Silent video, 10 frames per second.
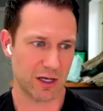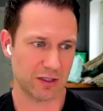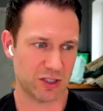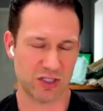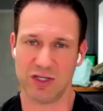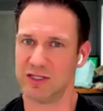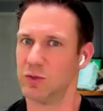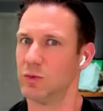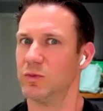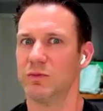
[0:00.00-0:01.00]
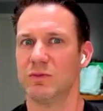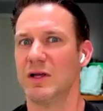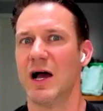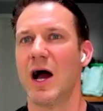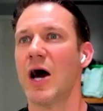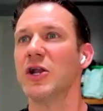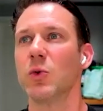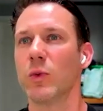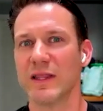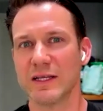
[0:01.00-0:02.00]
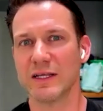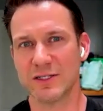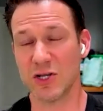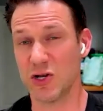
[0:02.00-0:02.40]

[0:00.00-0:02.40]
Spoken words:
just this unwillingness to